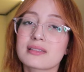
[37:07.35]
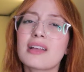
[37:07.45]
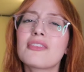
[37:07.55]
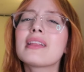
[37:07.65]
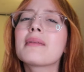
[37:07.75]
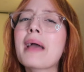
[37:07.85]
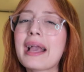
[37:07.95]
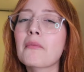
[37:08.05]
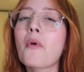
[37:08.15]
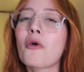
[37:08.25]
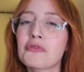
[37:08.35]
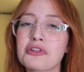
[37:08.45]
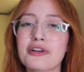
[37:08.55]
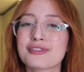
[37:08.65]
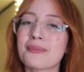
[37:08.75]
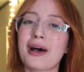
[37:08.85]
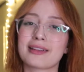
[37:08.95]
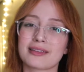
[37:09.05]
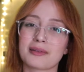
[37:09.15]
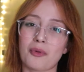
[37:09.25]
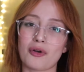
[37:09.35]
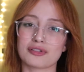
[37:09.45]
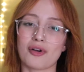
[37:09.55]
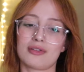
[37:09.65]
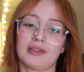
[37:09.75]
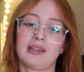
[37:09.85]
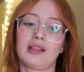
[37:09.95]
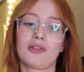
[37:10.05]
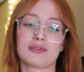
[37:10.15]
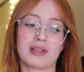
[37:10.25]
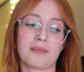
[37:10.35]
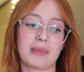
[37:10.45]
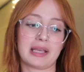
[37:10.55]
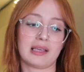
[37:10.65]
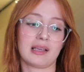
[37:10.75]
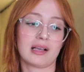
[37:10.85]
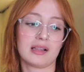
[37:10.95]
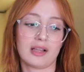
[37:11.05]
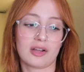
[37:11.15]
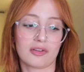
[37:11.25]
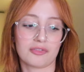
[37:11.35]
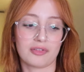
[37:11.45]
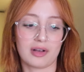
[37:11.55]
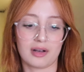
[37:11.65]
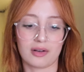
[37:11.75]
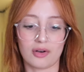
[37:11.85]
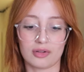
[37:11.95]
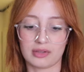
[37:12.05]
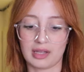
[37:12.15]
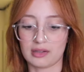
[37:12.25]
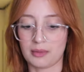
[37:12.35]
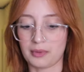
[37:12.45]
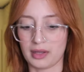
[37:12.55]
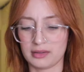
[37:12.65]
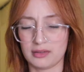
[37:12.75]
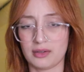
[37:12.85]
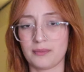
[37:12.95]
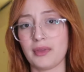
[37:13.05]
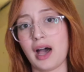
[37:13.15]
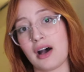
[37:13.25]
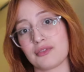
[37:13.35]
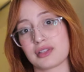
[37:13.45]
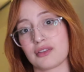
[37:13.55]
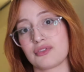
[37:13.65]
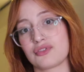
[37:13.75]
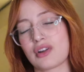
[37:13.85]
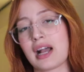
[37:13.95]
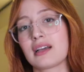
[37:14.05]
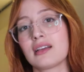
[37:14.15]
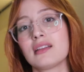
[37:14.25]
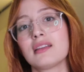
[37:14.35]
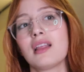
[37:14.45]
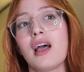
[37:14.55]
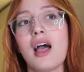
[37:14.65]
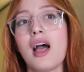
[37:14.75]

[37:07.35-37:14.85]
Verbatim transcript: Definitely make more videos about the boys content and also I'm making a lot of uh, content about the House of the Dragon